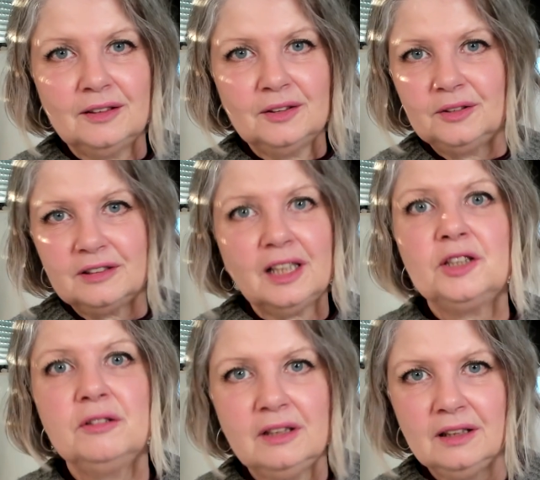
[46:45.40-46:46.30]

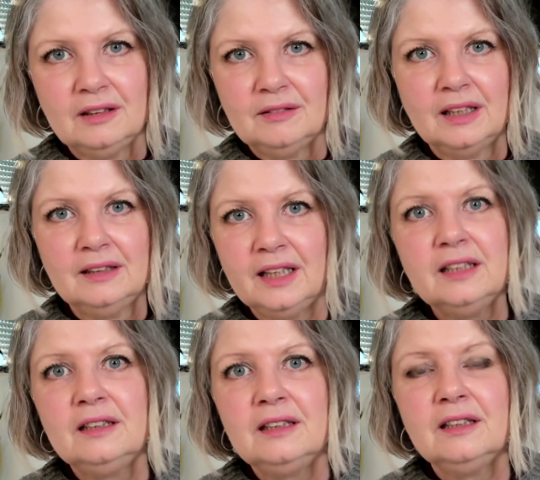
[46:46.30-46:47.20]
scheduling and
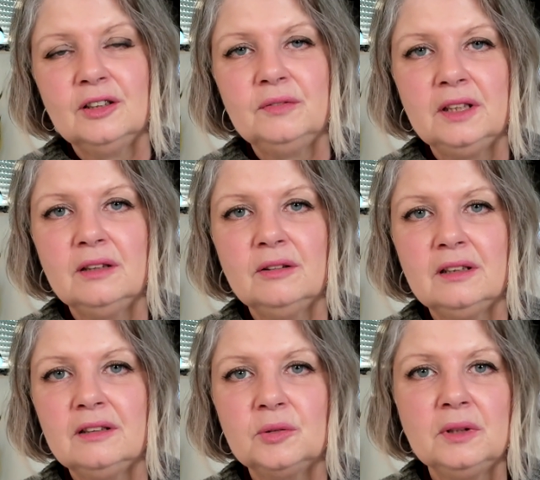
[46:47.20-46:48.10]
editing the video
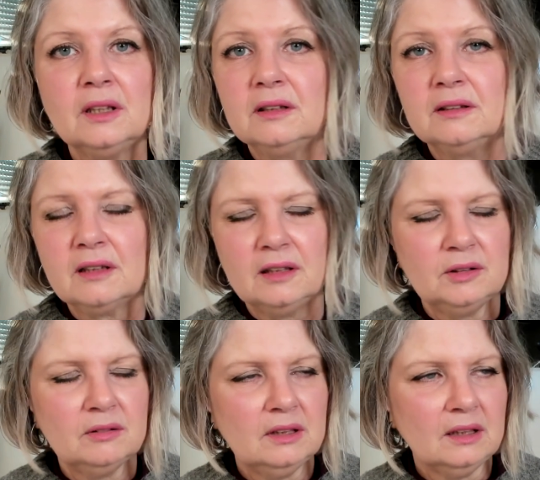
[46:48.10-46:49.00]
this week and
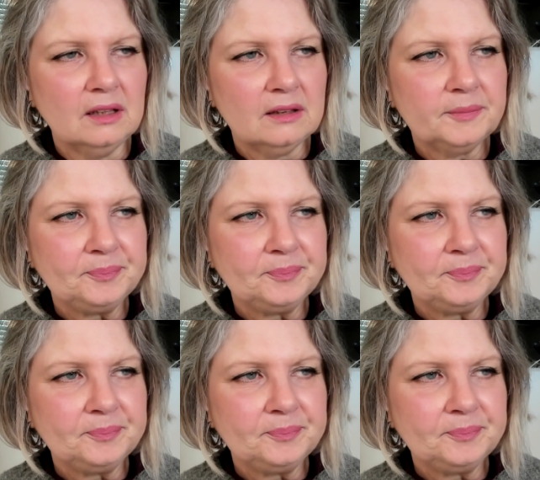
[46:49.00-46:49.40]
scheduling it.